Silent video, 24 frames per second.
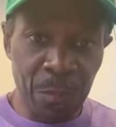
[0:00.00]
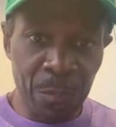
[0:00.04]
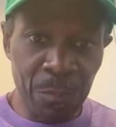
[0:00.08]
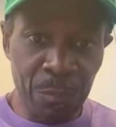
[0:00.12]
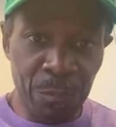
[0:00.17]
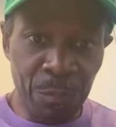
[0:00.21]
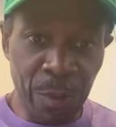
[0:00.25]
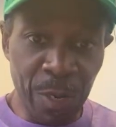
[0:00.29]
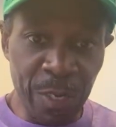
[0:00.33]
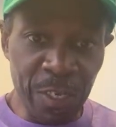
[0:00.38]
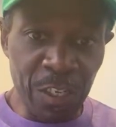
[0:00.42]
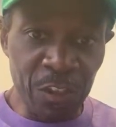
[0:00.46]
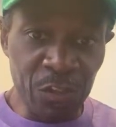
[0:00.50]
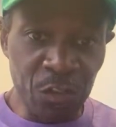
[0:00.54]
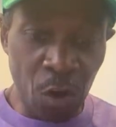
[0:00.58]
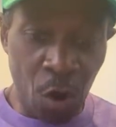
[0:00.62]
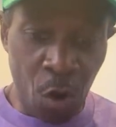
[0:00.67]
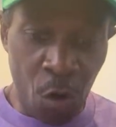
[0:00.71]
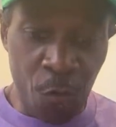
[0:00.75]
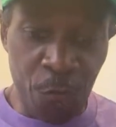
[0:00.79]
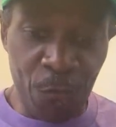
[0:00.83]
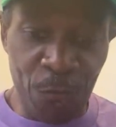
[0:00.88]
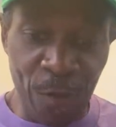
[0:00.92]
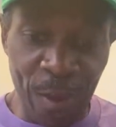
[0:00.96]
Bring this
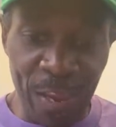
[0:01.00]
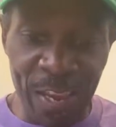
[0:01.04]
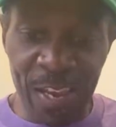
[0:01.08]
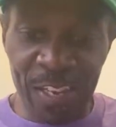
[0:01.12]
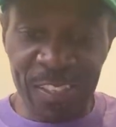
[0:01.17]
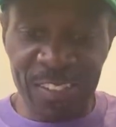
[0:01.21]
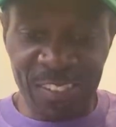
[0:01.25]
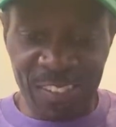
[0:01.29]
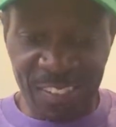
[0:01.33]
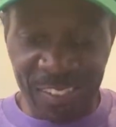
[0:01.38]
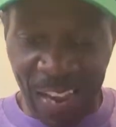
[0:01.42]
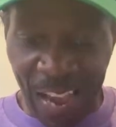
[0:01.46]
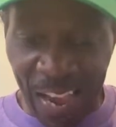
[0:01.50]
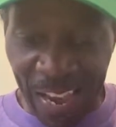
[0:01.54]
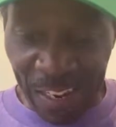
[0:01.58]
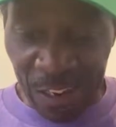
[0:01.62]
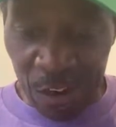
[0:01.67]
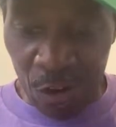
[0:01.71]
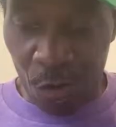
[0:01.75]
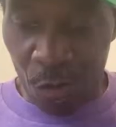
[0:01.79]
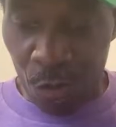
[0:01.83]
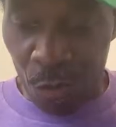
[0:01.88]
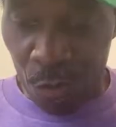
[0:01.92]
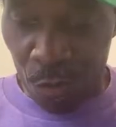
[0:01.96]
Ofay.
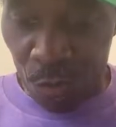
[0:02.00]
Shiloh.